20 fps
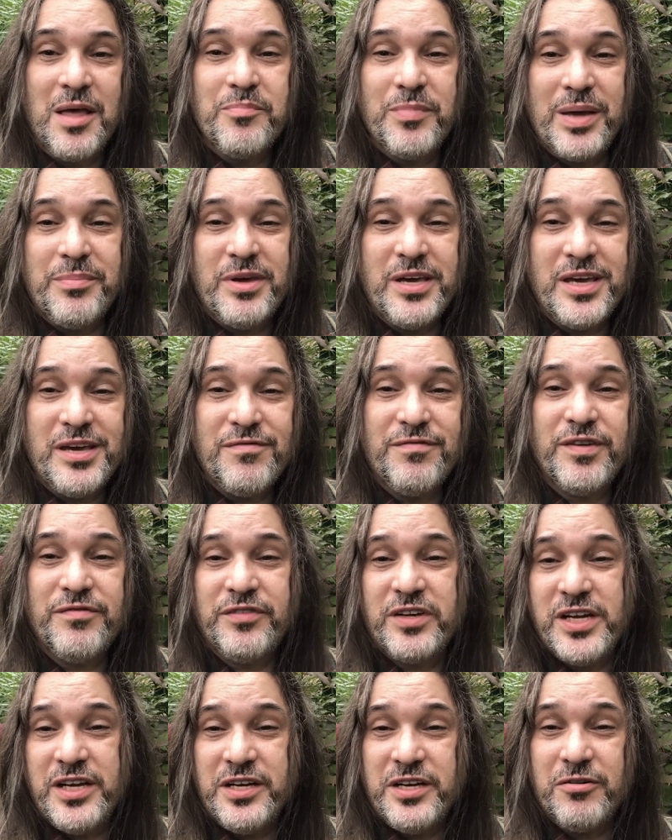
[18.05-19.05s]
Maybe
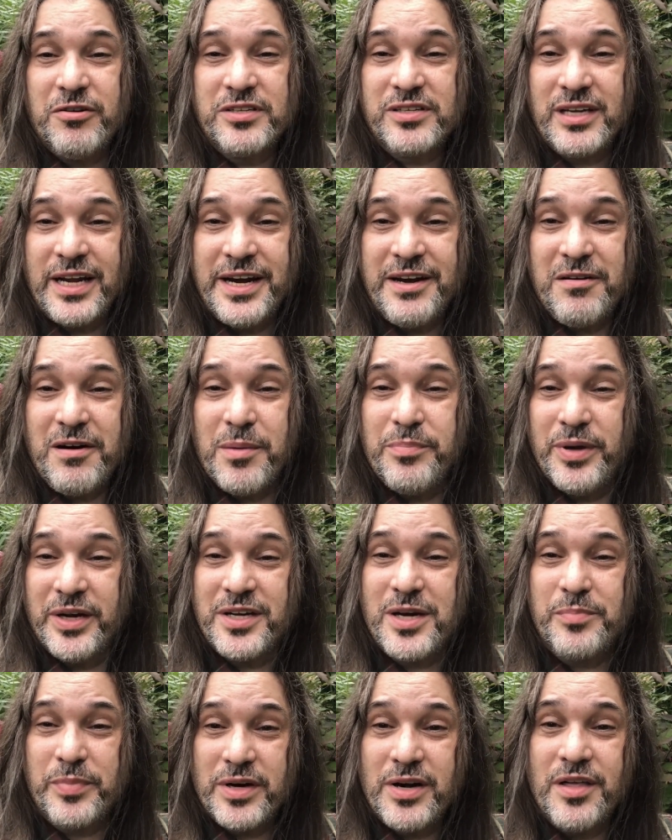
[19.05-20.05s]
15 years later, I
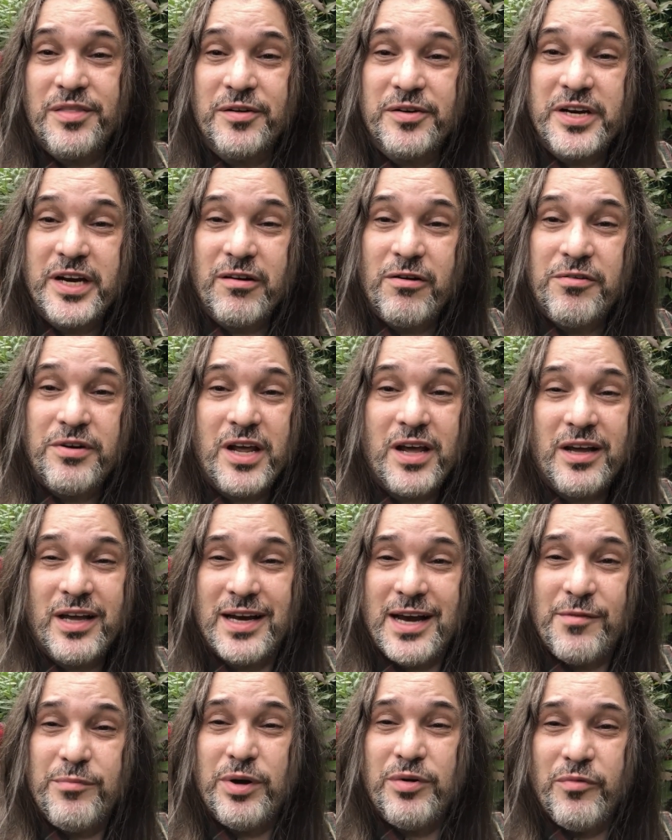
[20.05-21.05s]
picked up another tarot deck,
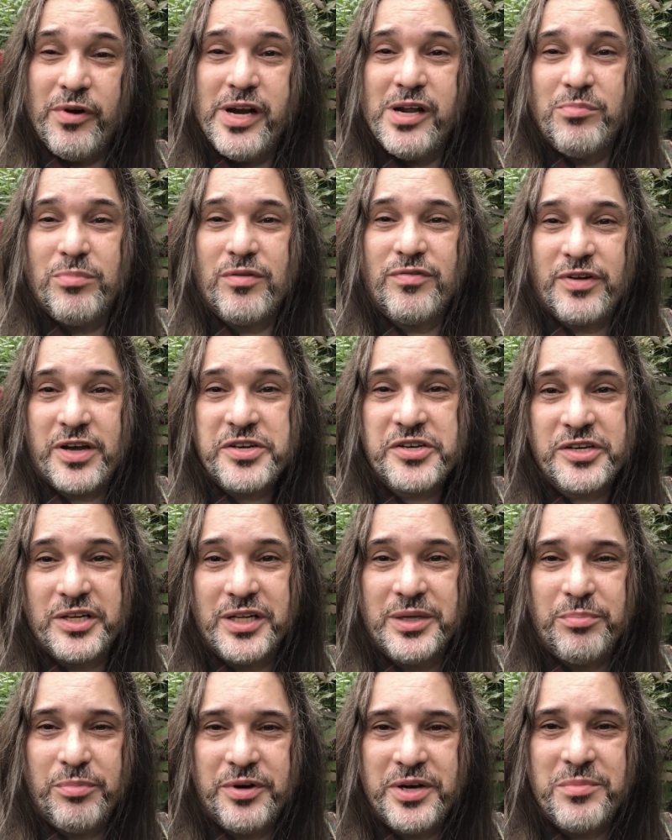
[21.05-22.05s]
and I've been reading
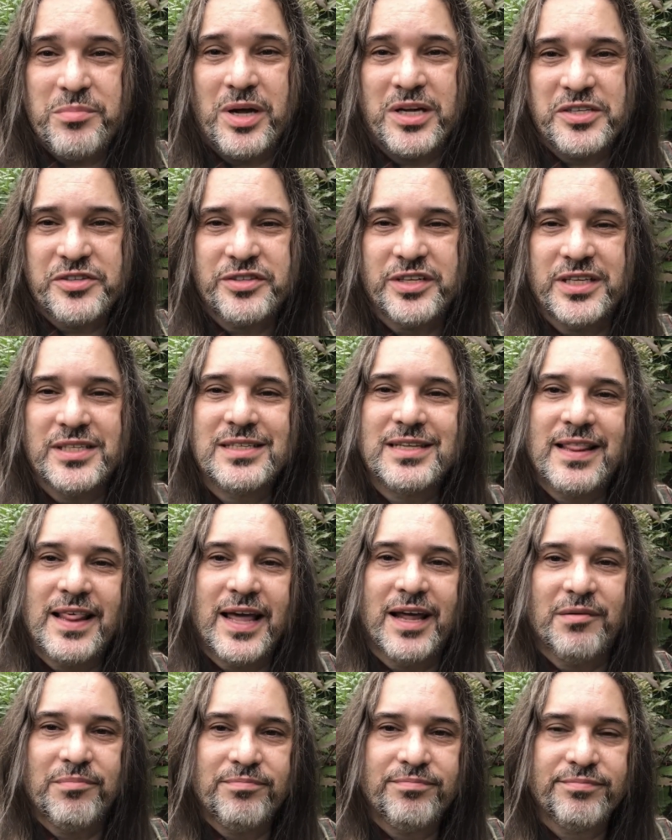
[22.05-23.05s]
professionally pretty much since
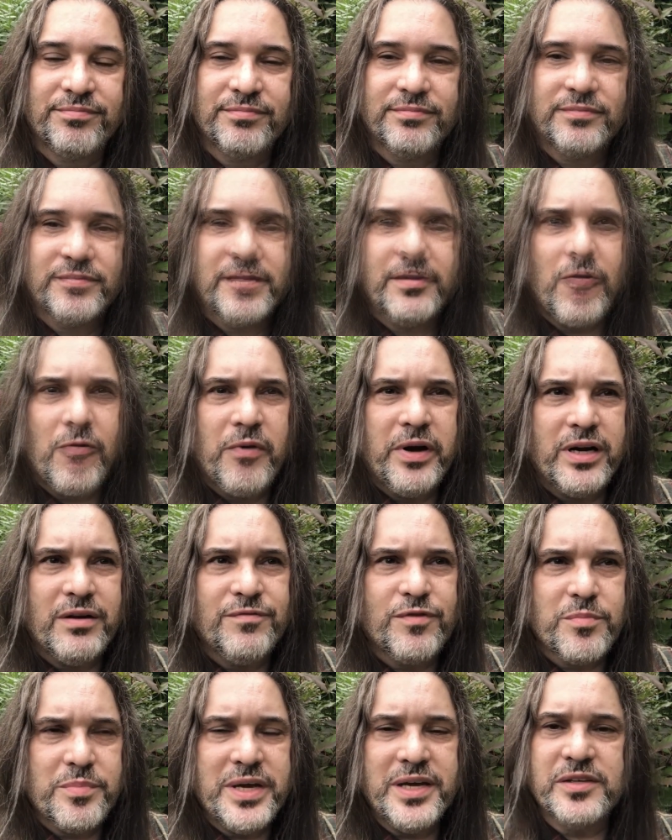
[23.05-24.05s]
then. Tarot
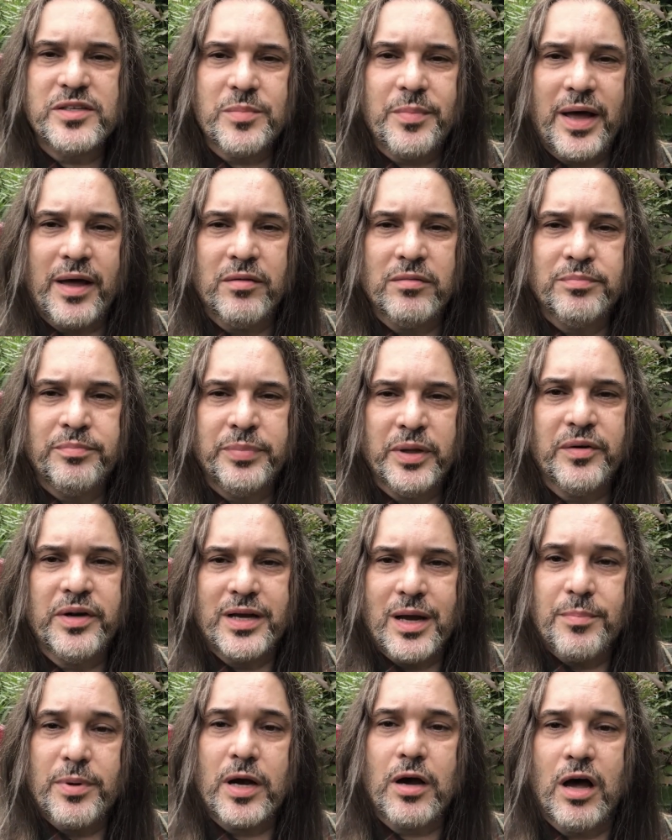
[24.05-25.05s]
reading for me is about
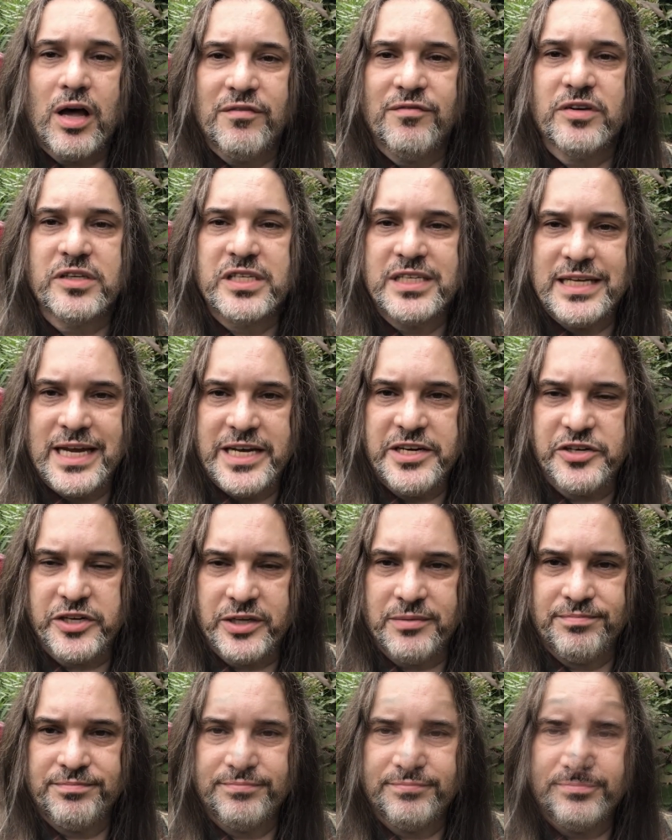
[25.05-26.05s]
building up a
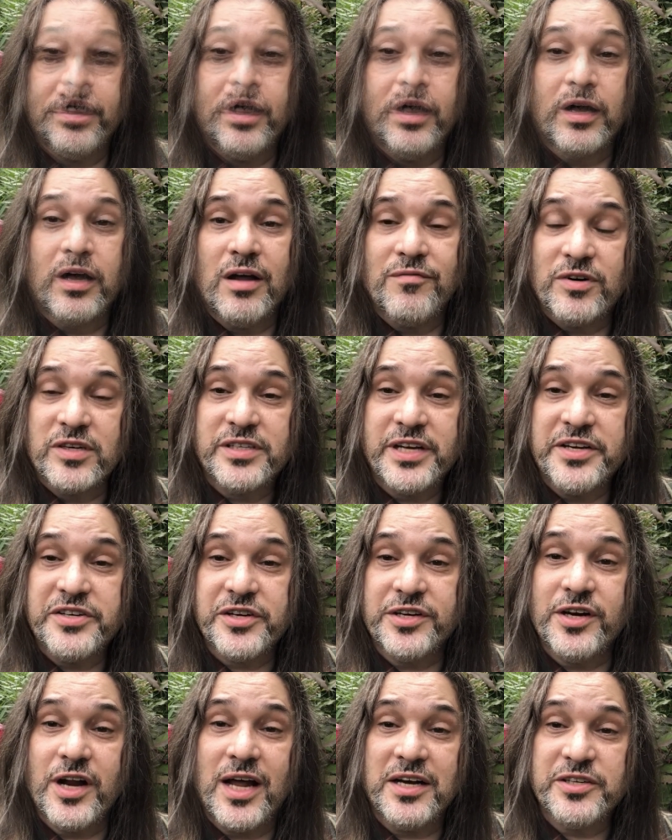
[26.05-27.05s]
conversation. A
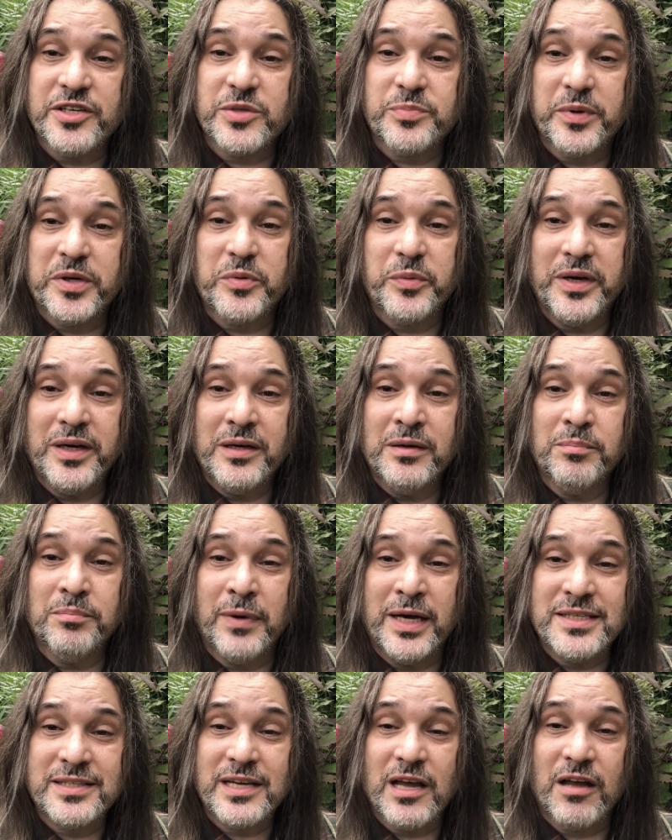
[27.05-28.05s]
conversation not just between
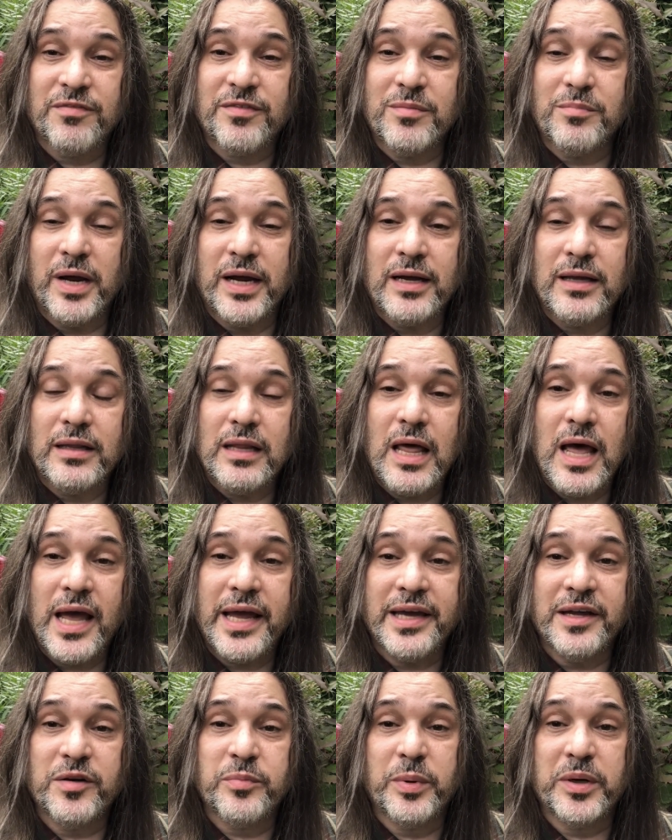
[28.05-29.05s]
myself and my
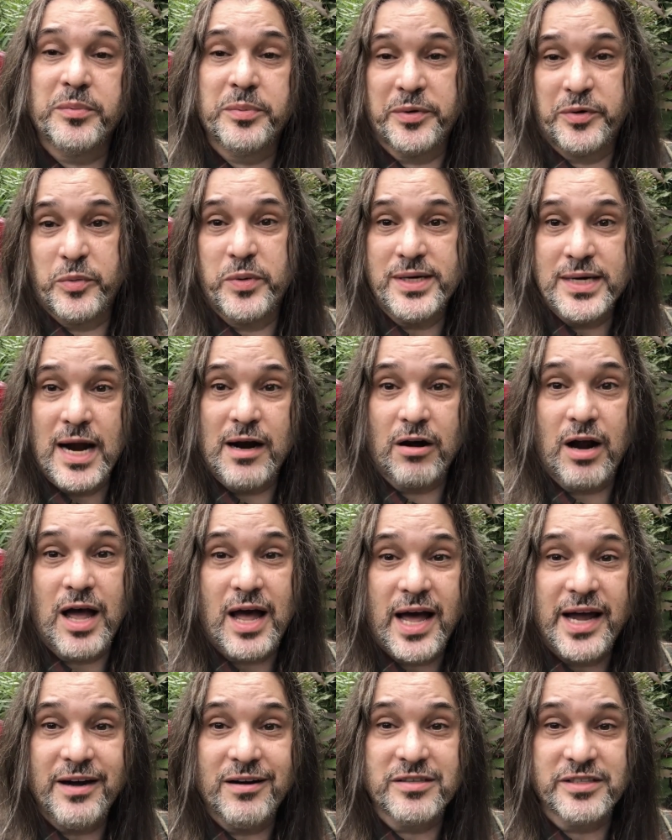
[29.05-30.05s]
client, but between our
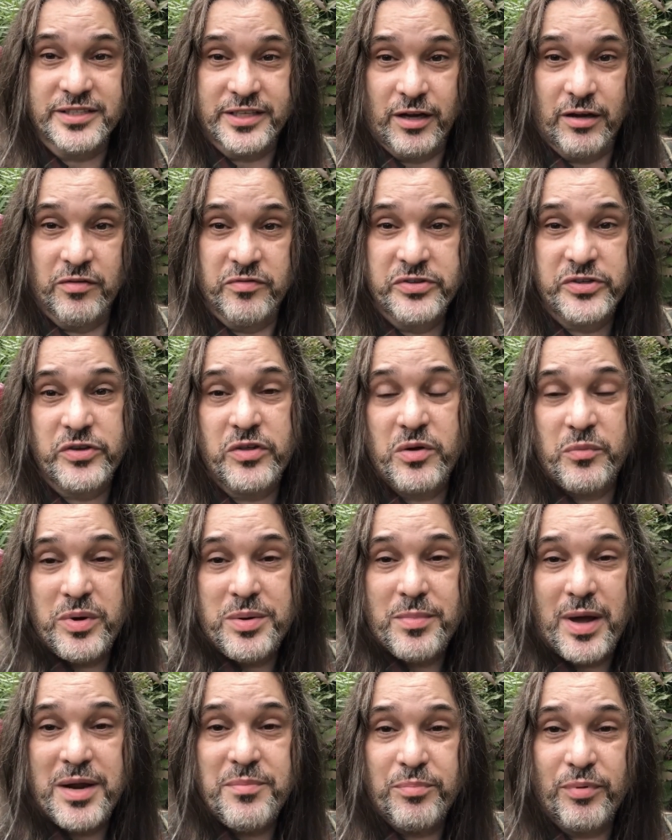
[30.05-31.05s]
higher selves, so that
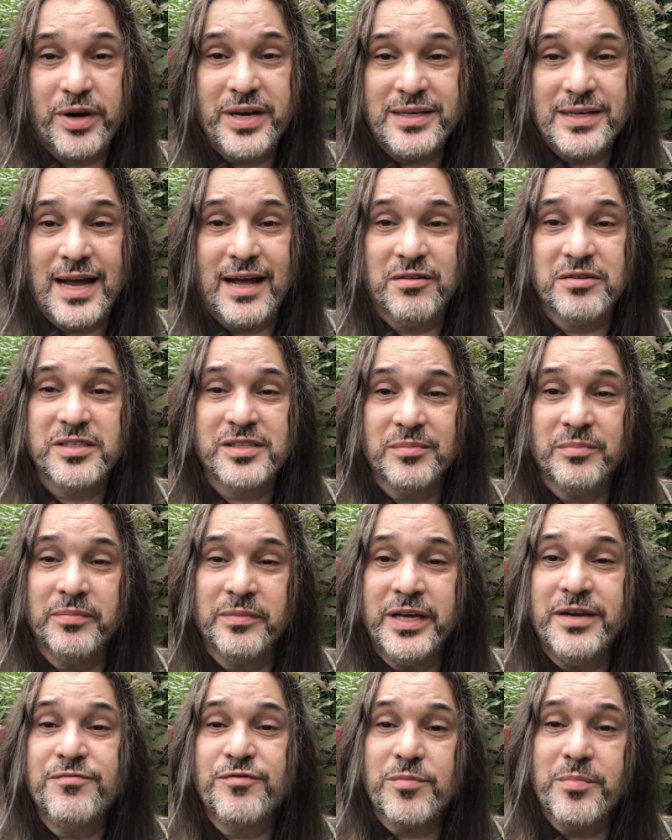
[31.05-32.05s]
we might bring down
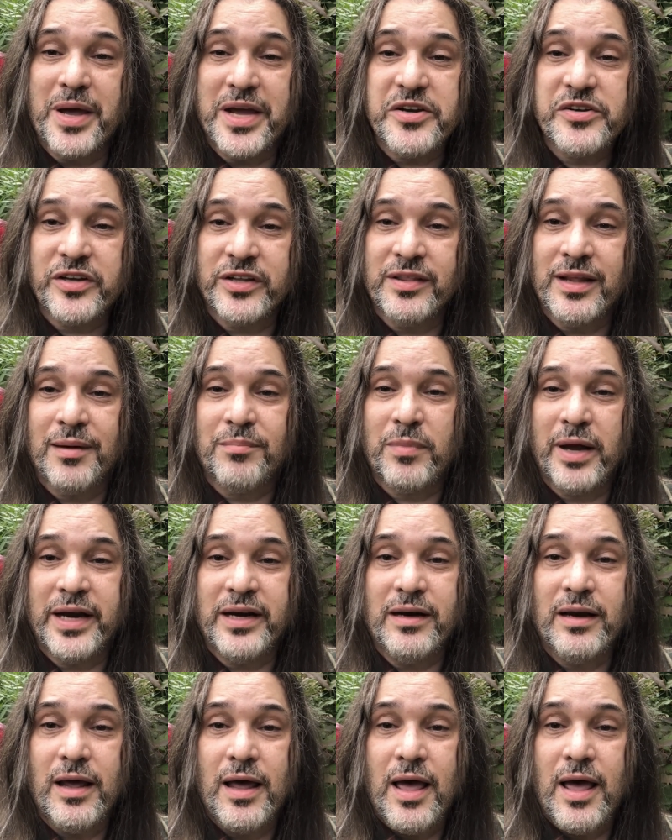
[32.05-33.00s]
some information that might